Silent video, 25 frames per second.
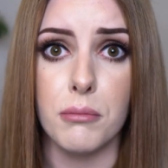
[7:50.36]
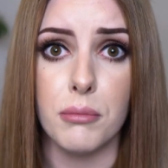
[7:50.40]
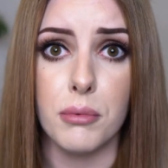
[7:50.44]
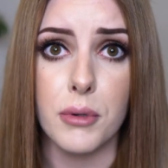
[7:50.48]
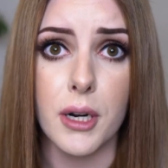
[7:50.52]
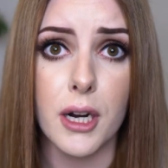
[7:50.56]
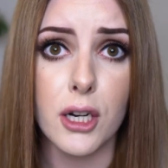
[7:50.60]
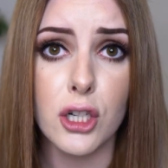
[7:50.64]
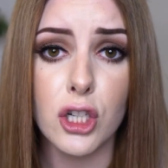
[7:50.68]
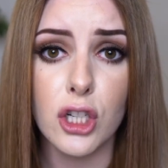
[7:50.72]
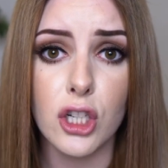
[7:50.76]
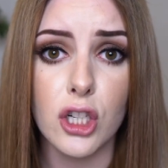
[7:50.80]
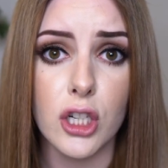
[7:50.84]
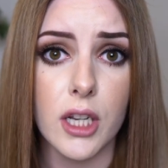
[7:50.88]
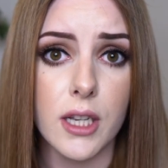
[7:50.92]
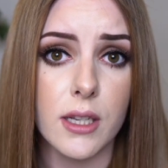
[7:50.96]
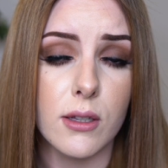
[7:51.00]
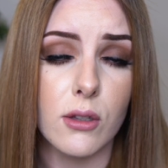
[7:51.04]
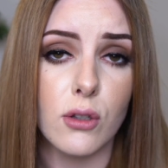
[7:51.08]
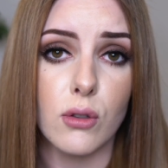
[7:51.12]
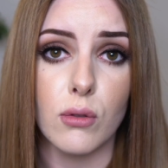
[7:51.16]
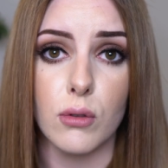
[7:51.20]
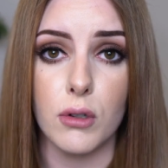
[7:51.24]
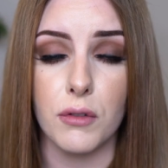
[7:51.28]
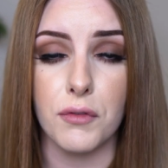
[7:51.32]

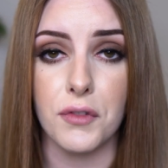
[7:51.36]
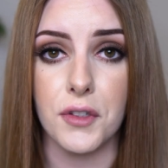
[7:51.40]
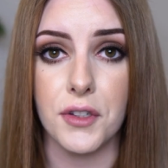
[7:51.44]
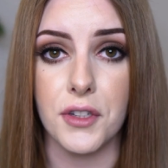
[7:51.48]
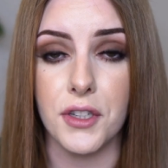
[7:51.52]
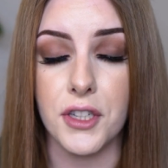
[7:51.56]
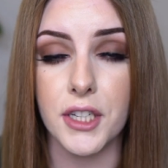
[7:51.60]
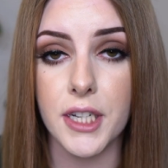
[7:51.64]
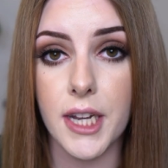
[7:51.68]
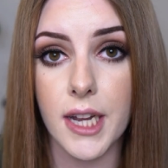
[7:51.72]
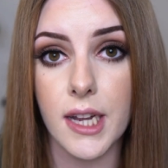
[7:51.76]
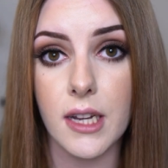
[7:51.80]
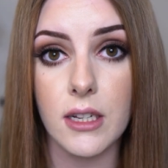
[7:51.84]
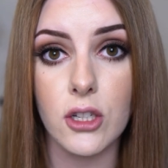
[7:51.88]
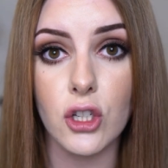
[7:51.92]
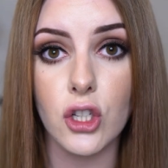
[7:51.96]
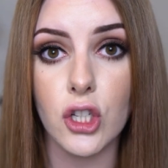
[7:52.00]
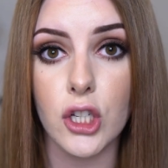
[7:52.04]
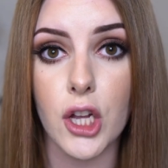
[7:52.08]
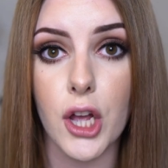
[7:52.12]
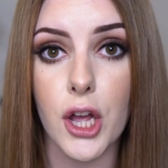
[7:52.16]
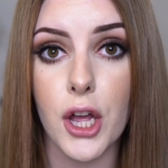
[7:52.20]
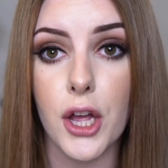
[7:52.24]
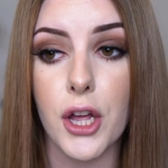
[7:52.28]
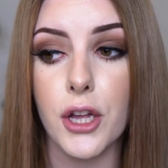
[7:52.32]
brushes or
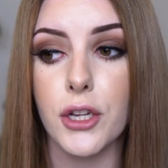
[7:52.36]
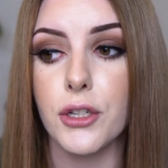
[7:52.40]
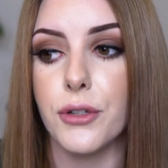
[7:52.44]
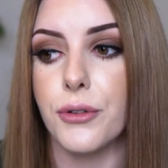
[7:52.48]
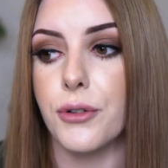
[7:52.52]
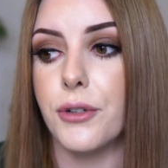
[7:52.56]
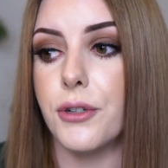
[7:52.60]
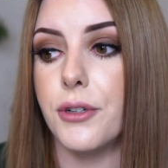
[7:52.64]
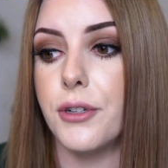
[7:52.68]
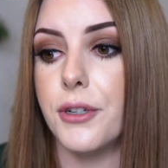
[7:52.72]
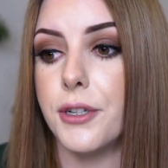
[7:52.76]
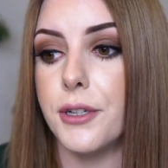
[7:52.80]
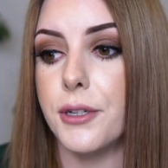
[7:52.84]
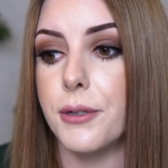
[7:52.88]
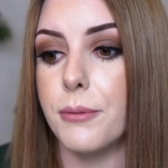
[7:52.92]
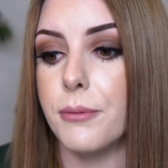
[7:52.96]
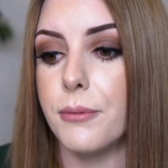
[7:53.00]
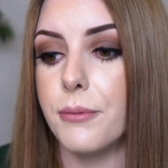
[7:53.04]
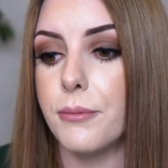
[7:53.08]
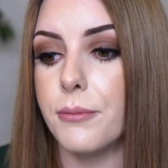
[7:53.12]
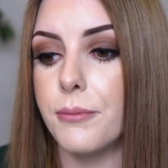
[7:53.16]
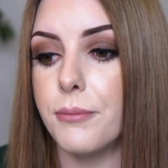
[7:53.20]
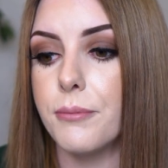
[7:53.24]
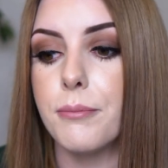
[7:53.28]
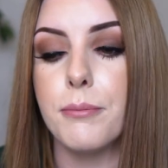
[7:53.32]
foundation or
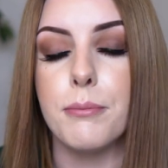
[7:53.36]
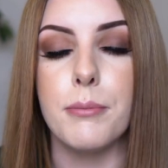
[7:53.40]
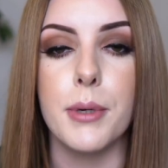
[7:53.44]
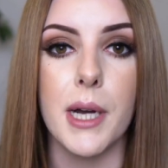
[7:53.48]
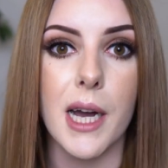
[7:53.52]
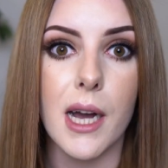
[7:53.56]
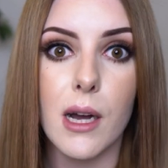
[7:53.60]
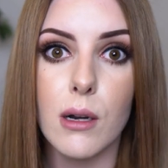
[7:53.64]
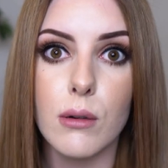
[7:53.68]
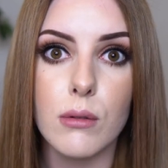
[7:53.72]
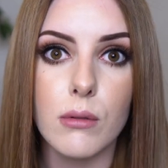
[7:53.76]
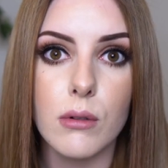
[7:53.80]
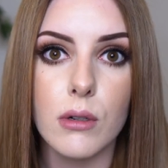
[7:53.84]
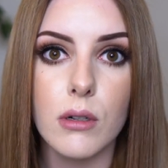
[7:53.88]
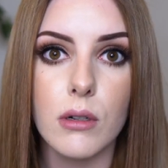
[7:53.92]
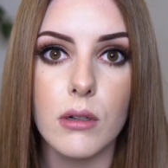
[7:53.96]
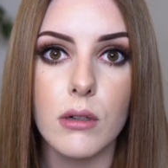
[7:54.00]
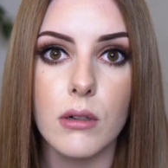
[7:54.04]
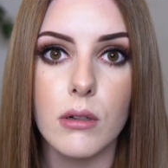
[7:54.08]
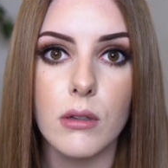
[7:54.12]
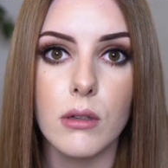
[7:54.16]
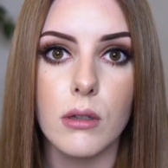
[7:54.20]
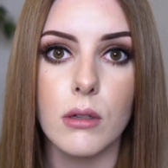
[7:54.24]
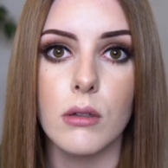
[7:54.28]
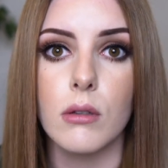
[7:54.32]

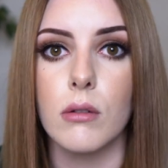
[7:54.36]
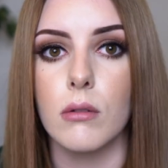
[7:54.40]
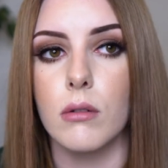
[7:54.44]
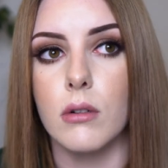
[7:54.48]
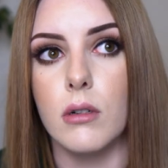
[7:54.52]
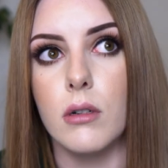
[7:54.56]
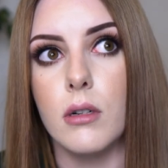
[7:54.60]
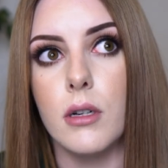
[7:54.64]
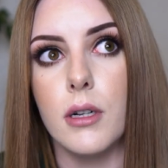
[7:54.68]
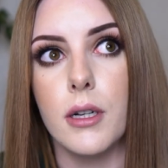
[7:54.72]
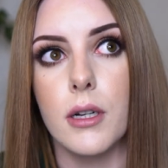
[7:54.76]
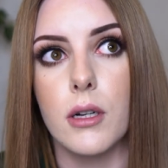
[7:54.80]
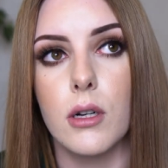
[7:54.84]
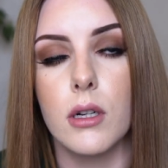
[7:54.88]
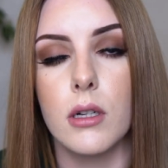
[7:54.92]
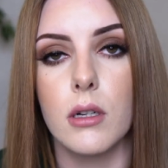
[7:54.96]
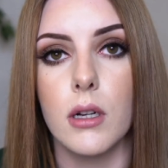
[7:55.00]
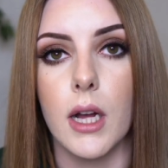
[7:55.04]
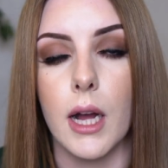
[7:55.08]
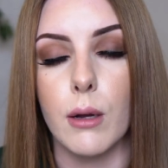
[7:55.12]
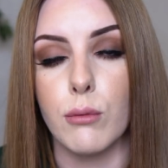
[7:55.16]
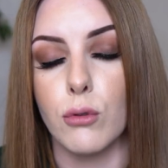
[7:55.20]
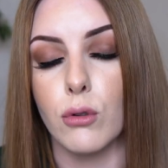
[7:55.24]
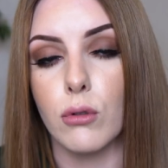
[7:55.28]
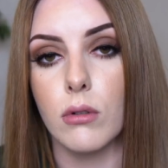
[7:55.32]
powders or
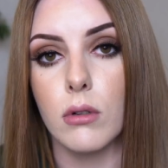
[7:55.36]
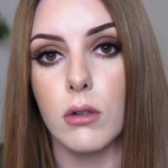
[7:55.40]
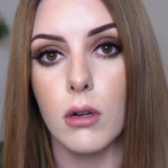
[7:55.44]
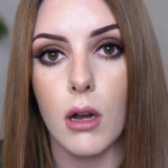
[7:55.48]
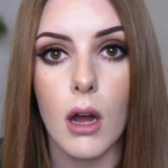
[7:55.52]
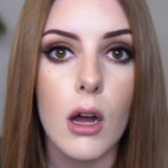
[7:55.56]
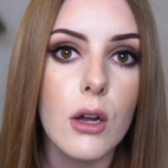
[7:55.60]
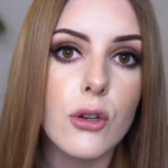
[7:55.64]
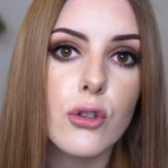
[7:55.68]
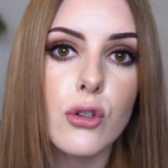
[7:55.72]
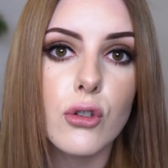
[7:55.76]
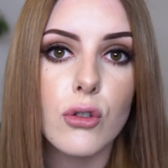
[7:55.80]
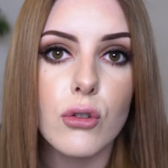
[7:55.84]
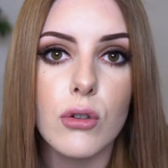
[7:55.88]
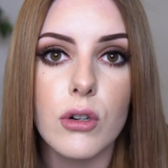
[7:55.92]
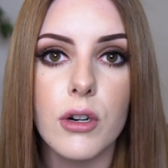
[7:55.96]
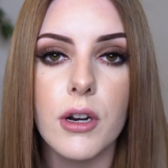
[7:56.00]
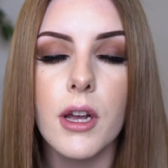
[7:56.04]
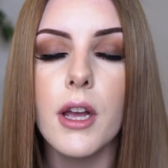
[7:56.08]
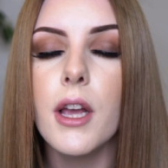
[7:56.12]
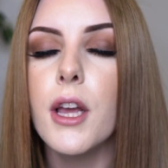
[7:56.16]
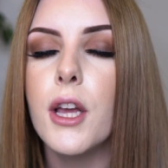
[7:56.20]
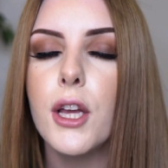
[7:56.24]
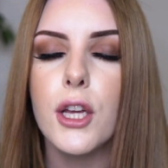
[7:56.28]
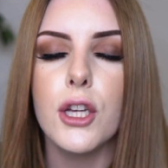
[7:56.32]
how to contour.
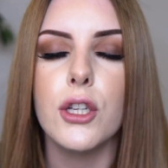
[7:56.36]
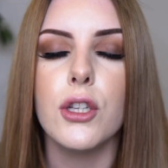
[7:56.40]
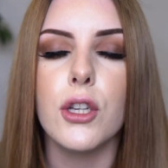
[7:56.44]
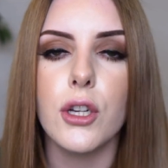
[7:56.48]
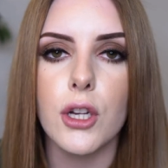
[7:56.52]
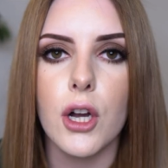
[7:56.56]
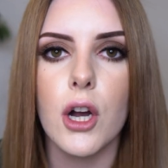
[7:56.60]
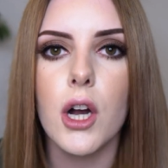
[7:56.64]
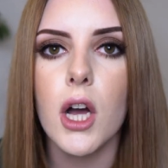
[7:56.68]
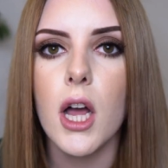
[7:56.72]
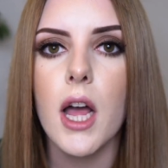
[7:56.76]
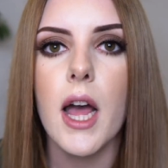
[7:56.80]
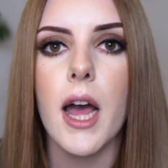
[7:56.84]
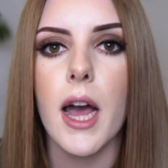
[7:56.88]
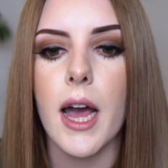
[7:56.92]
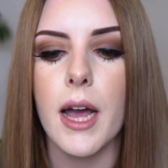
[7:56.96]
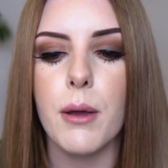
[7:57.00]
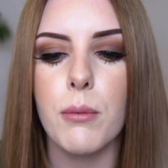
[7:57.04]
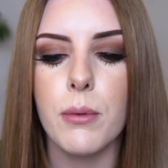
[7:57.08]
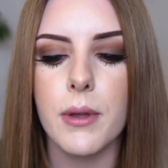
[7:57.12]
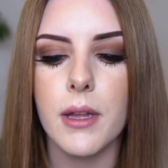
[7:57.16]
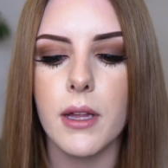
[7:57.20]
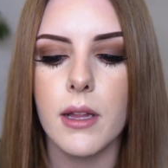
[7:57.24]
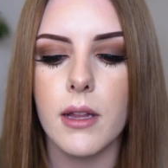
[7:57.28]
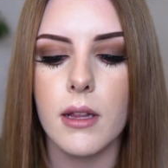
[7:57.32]
You know, I
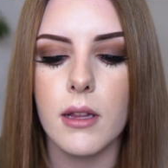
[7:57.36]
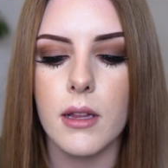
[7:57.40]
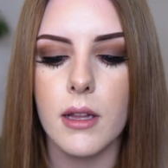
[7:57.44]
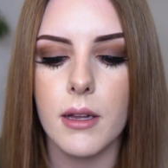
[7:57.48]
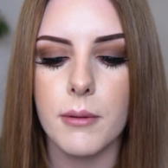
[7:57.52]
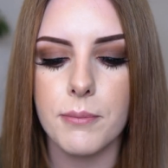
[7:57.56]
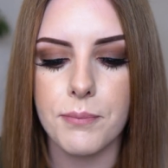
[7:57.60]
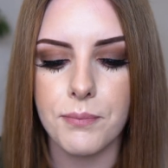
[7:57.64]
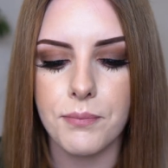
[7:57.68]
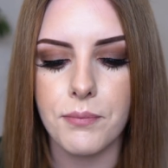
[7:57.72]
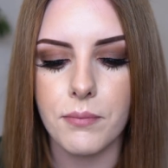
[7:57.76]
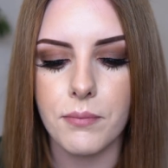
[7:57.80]
will